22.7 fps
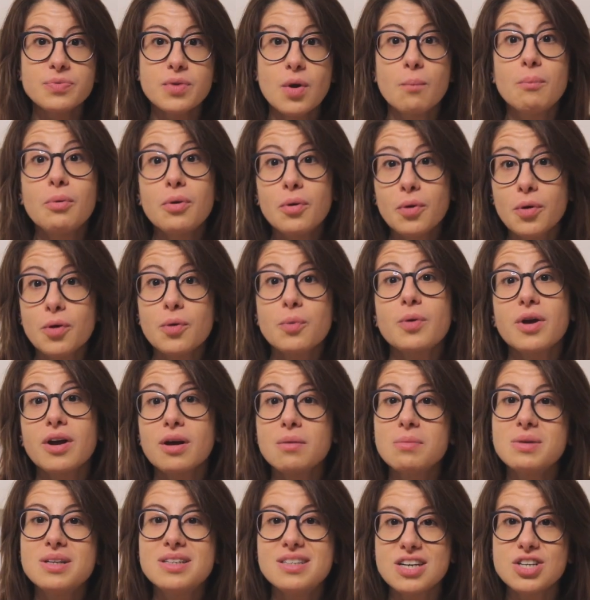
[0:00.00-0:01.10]
book
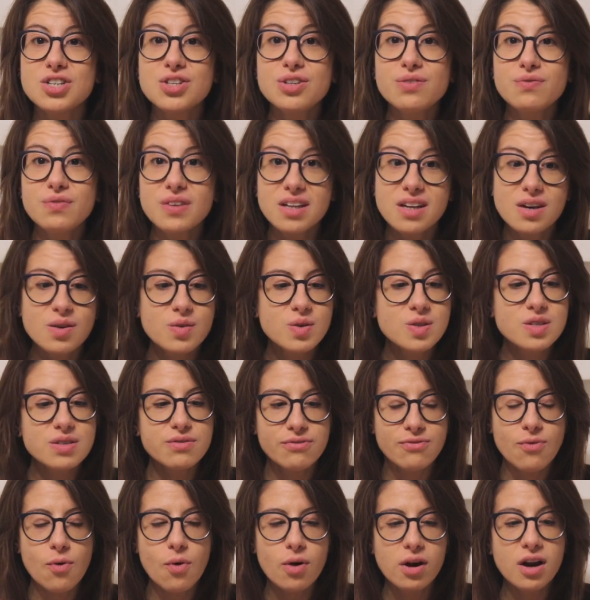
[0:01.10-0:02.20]
recommendation videos
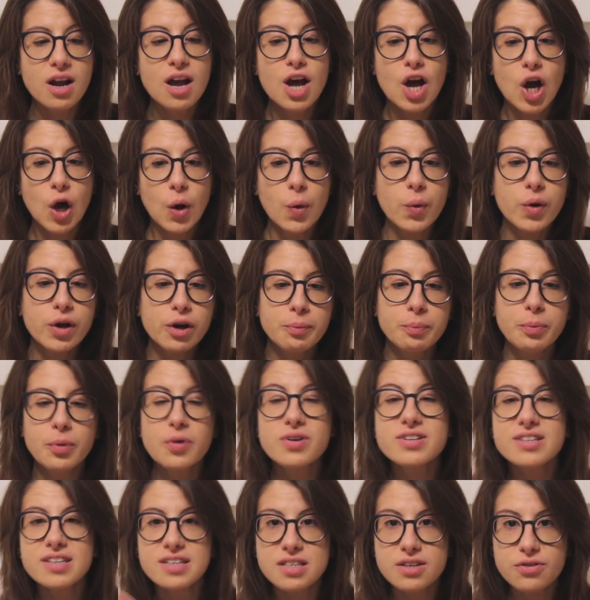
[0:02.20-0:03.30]
for queer
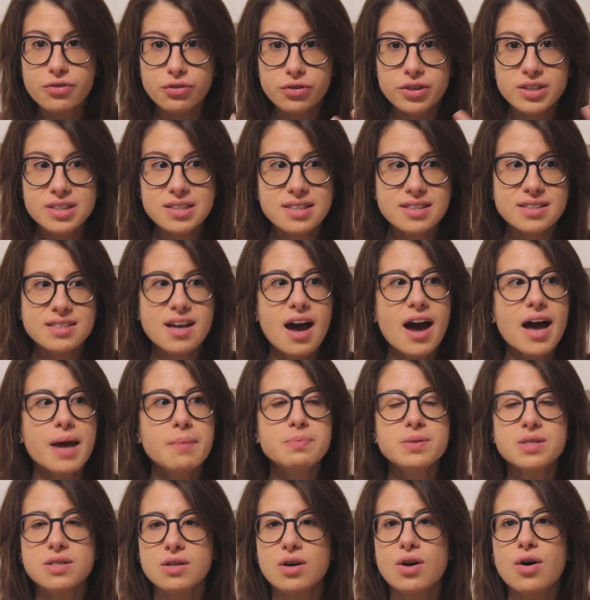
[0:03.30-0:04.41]
books and different
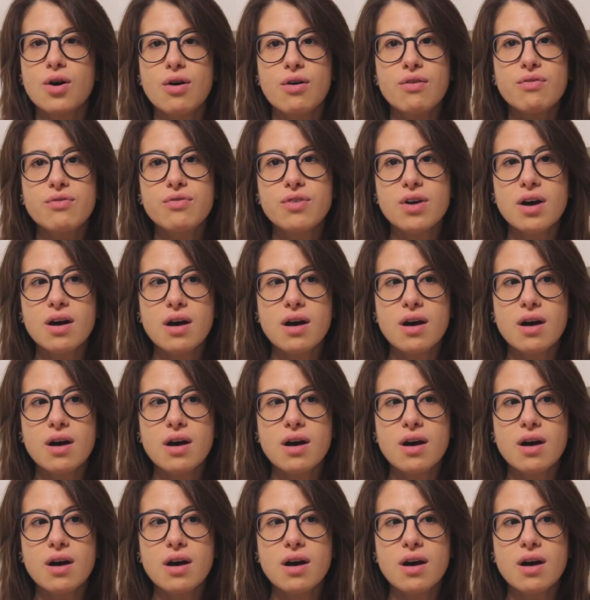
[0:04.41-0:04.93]
types of